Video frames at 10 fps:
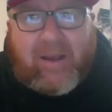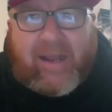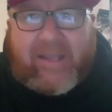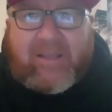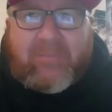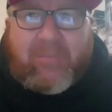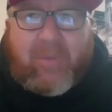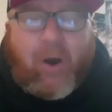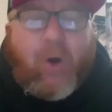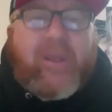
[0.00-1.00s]
I can,
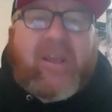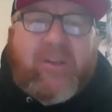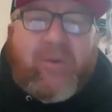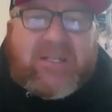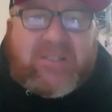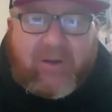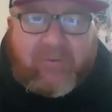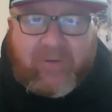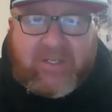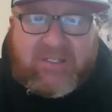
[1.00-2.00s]
oh yeah, and you asked
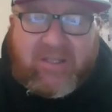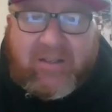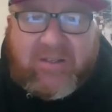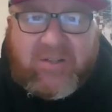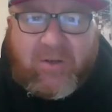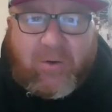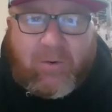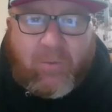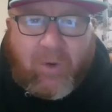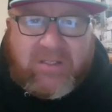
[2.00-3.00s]
about freestyling. So
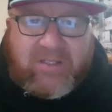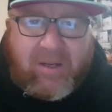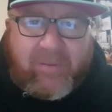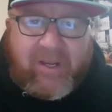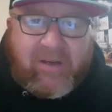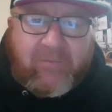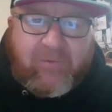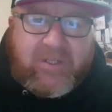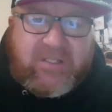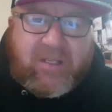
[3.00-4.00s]
one time I ended up
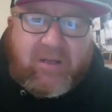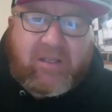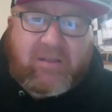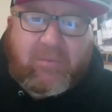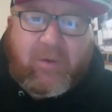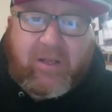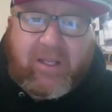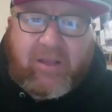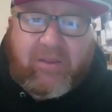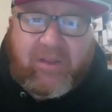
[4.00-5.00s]
freestyling at the
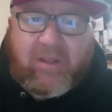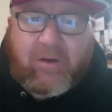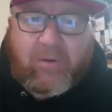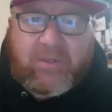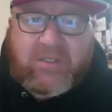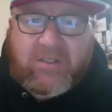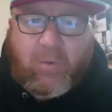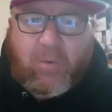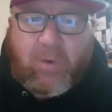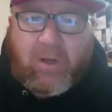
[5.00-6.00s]
Marquee Theater, which is a
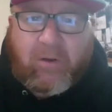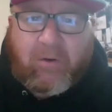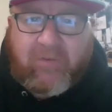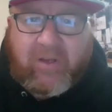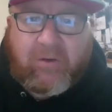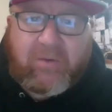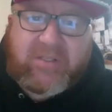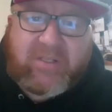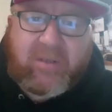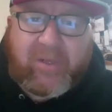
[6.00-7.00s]
well-known venue
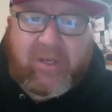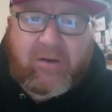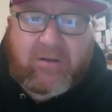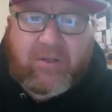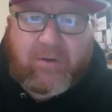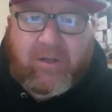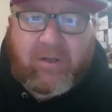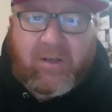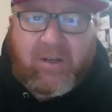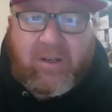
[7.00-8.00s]
in Tempe, Arizona.
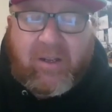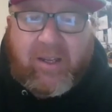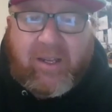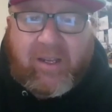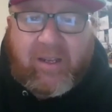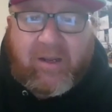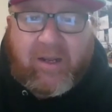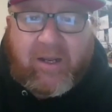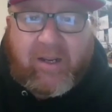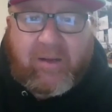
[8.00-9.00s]
And
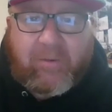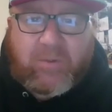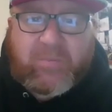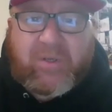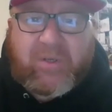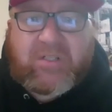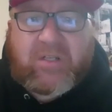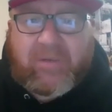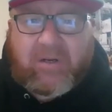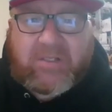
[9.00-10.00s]
I was pushed
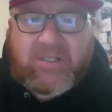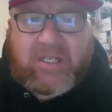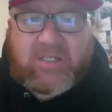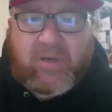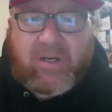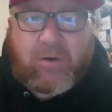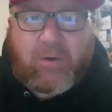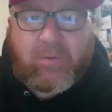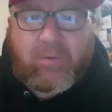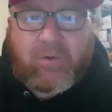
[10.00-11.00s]
up there on stage by a
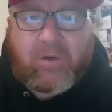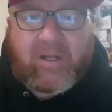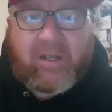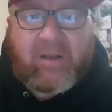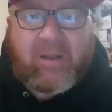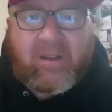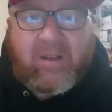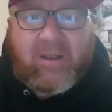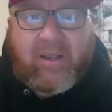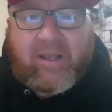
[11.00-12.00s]
homegirl of mine.
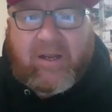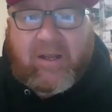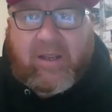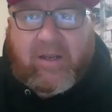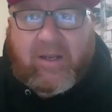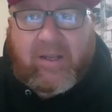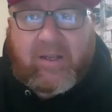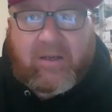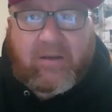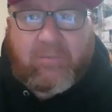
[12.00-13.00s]
And I and I
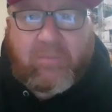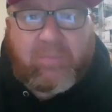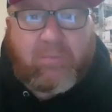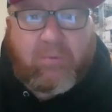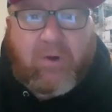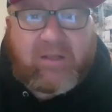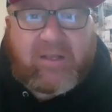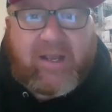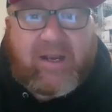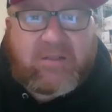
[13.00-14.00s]
uh, rocked
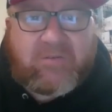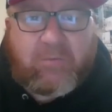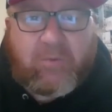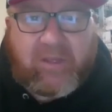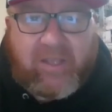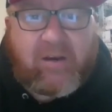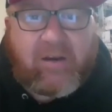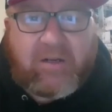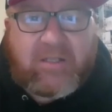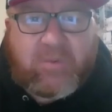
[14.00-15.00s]
the house with K
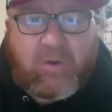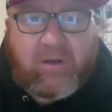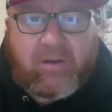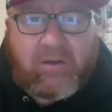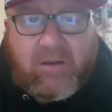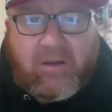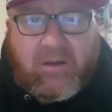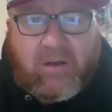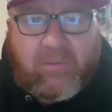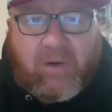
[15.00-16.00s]
R S One
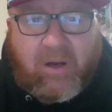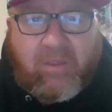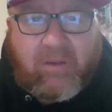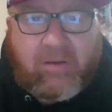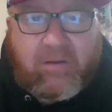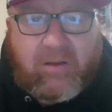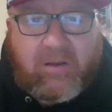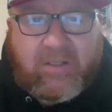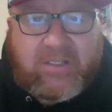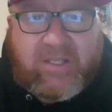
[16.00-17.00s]
um, on the
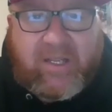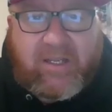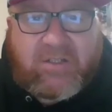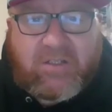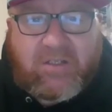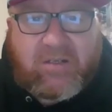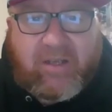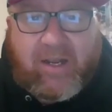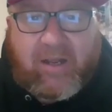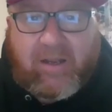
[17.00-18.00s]
on the stage.
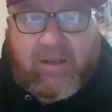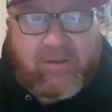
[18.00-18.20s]
And I,